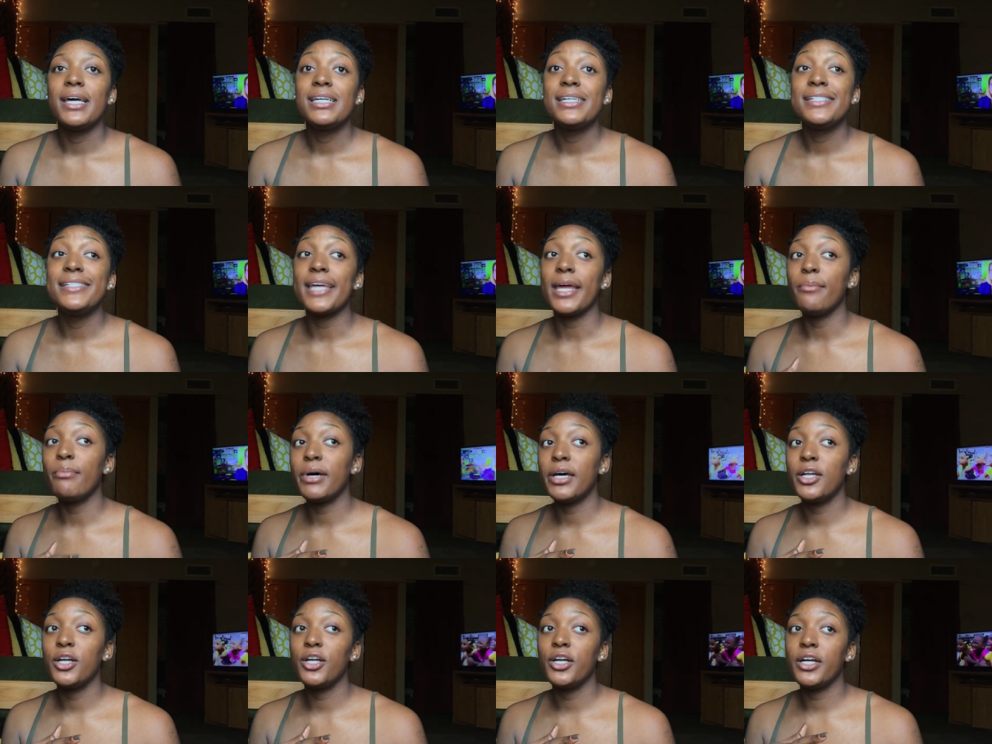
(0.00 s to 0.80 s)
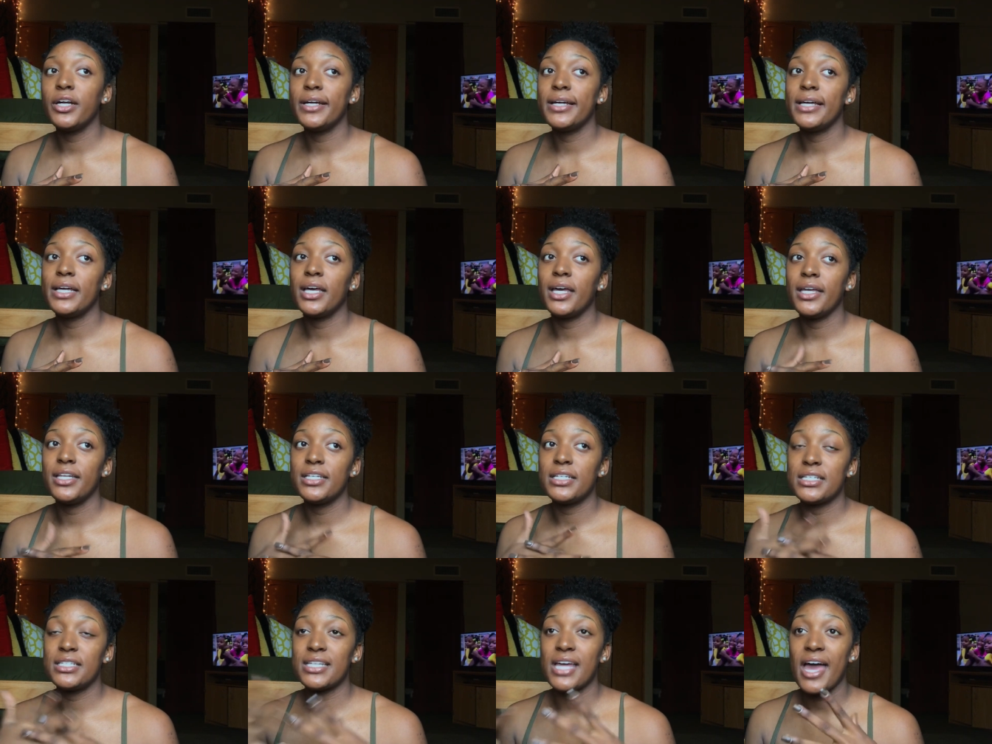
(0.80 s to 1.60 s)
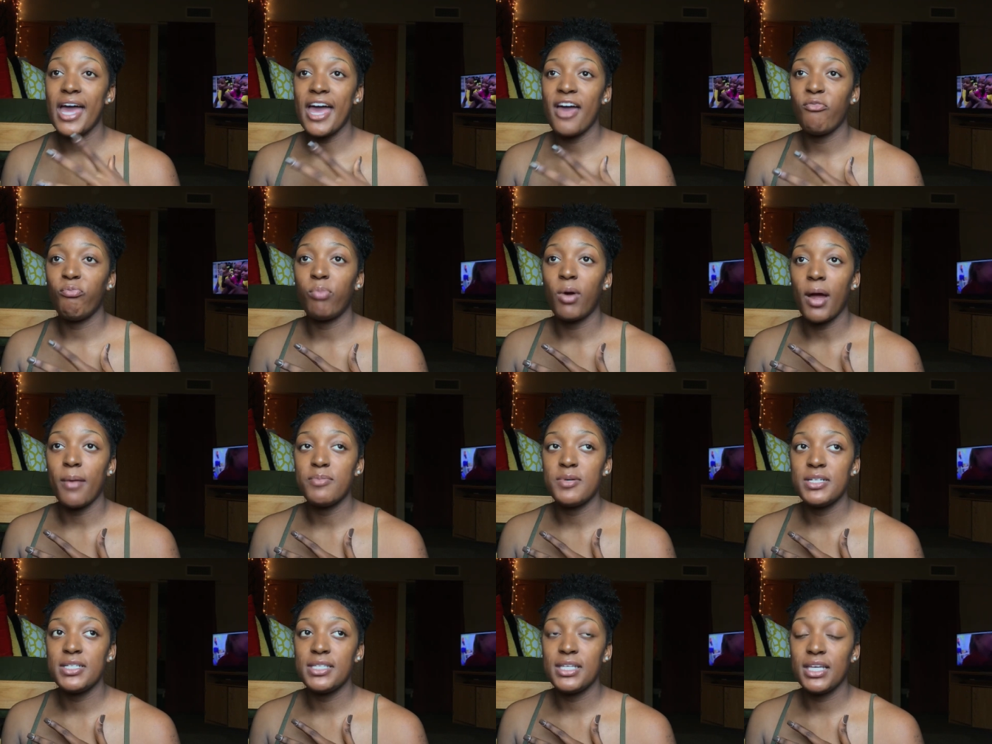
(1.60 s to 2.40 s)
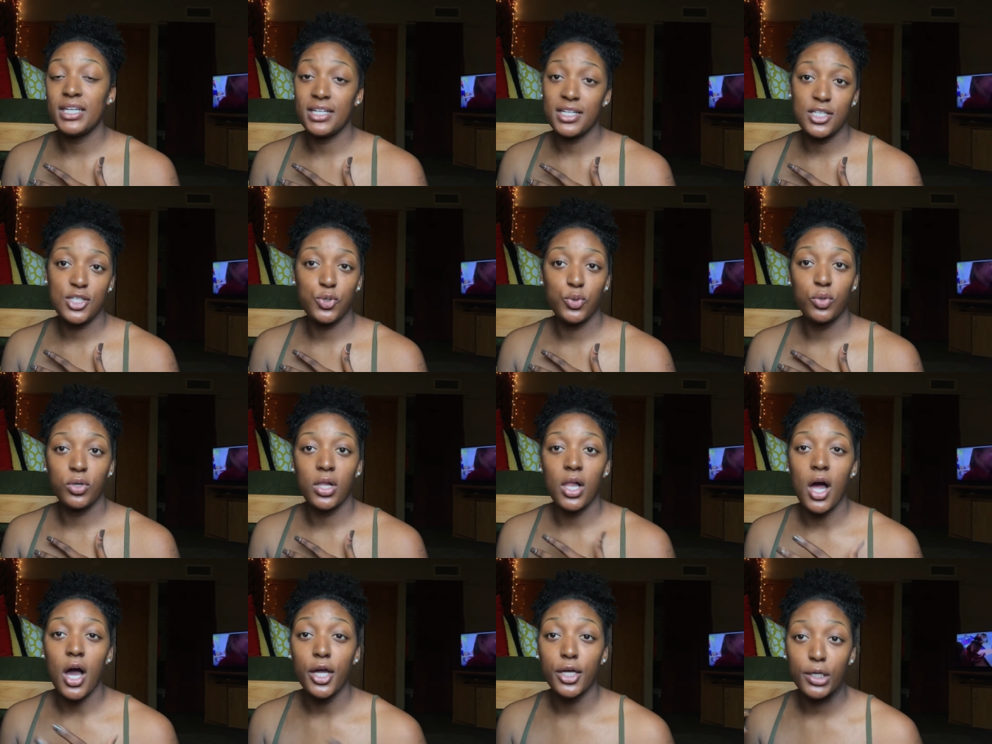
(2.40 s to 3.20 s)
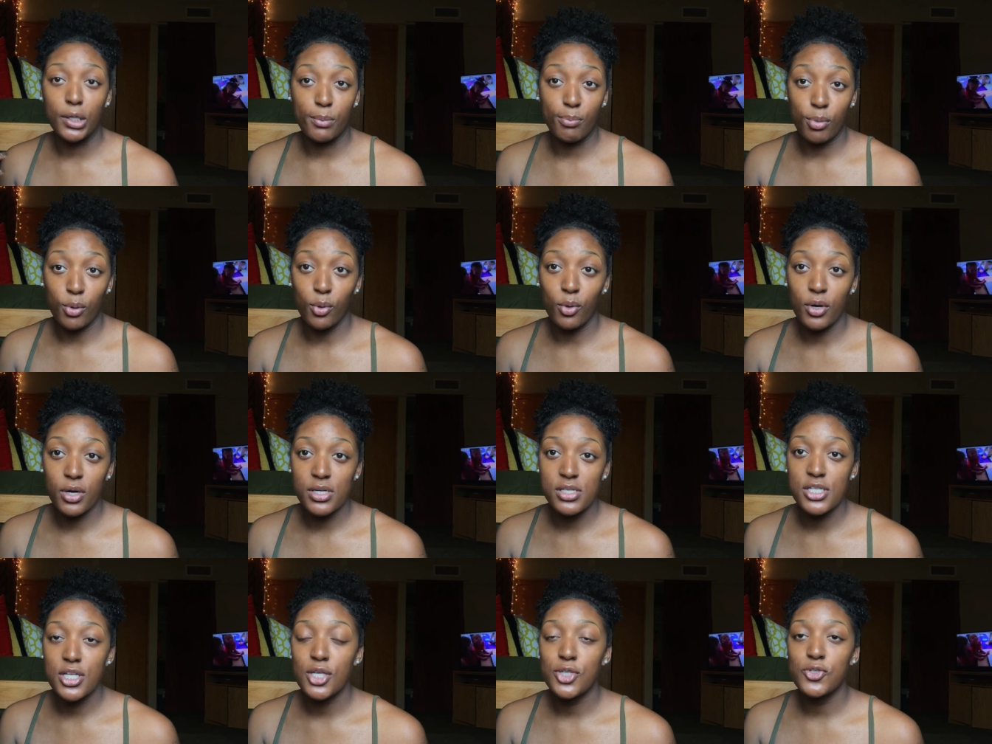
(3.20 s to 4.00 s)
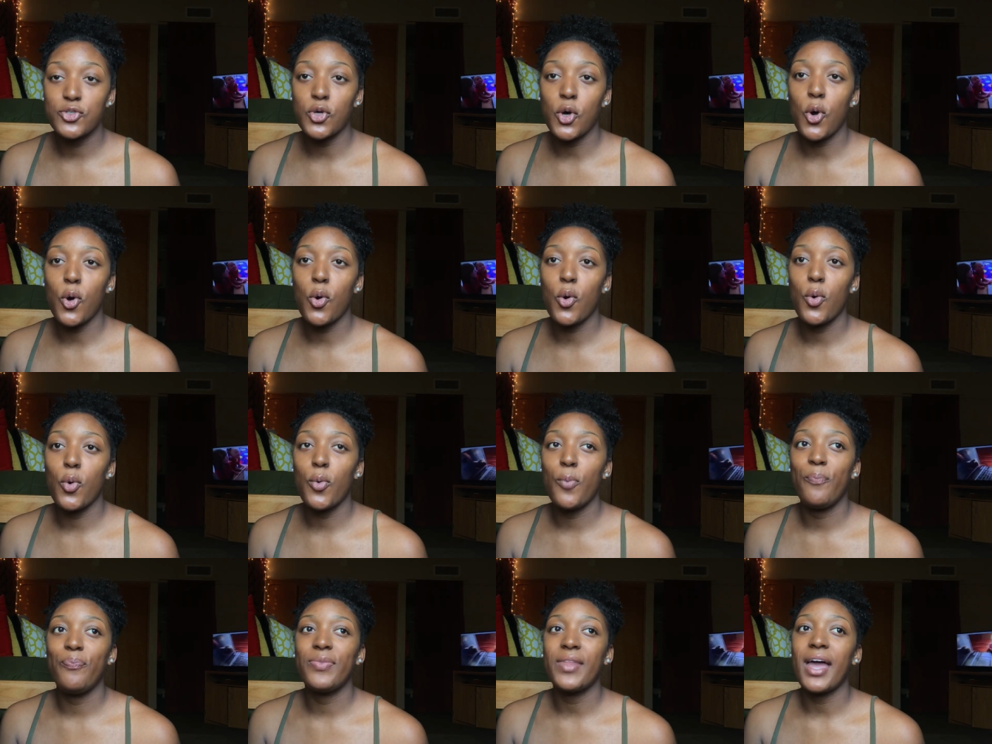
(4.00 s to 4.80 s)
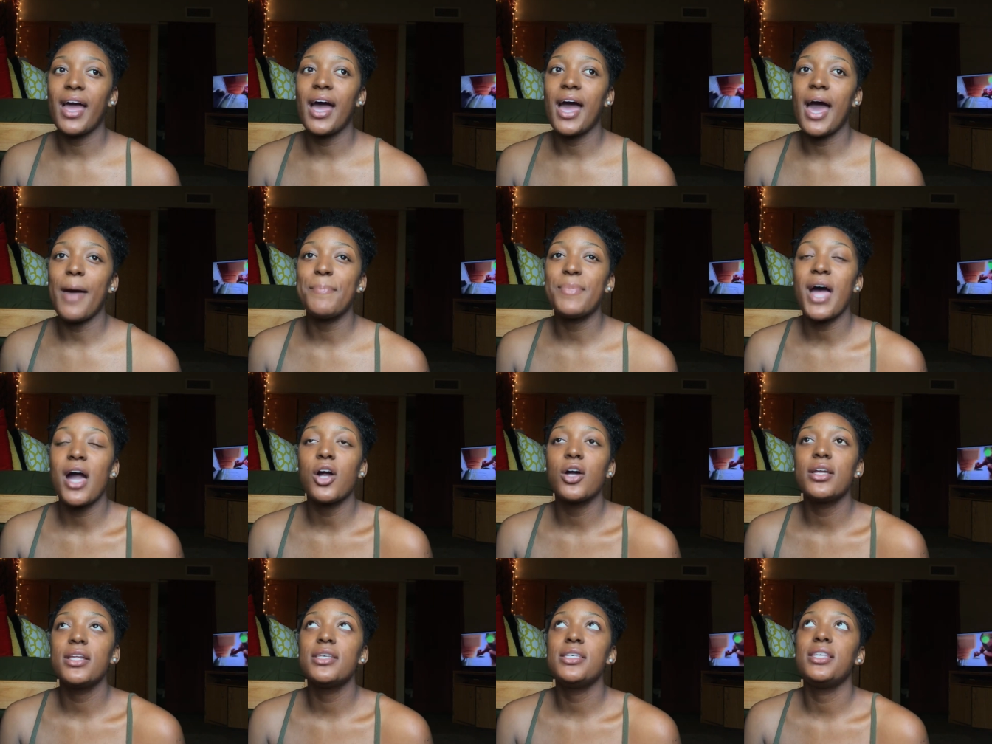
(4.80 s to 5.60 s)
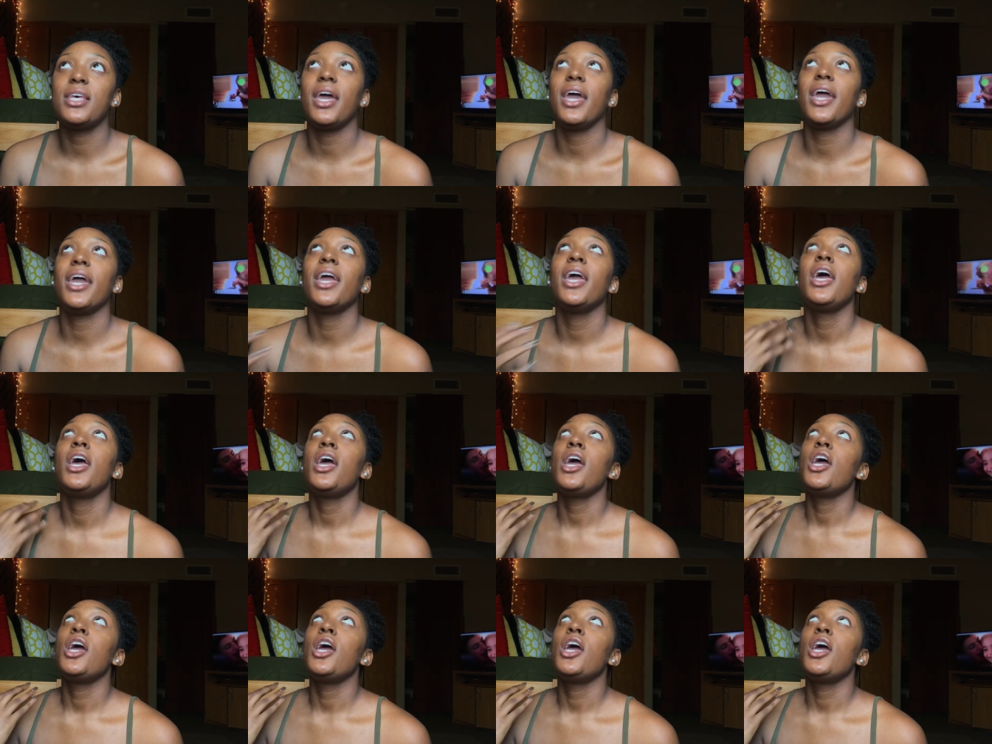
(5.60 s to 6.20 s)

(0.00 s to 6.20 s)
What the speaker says: Shea butter does not have properties in it to clog your pores, so I'm not gonna say